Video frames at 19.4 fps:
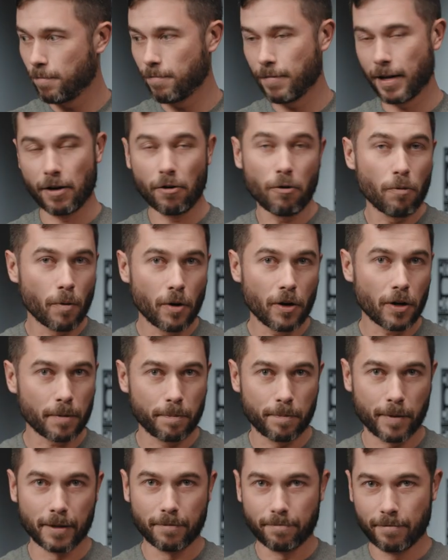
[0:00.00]
them. They all
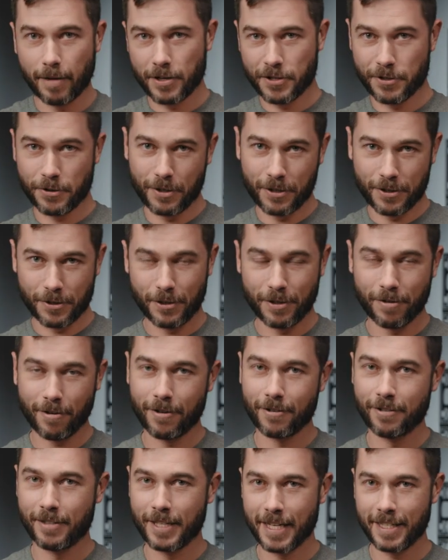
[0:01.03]
work, but make sure you do your
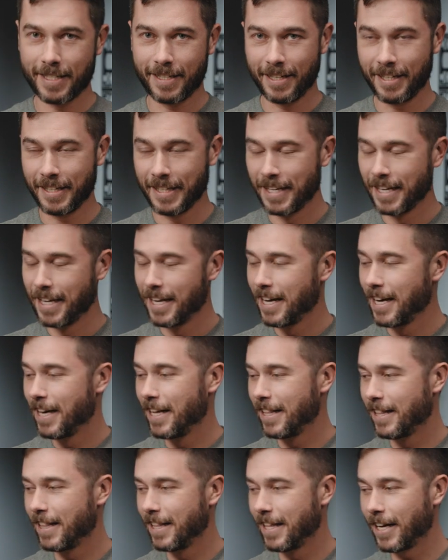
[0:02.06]
own testing.
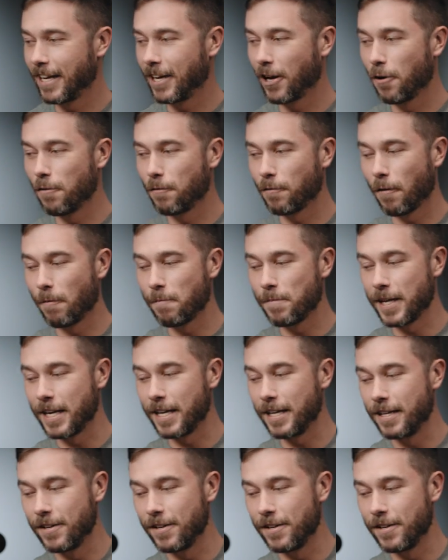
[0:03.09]
They go from the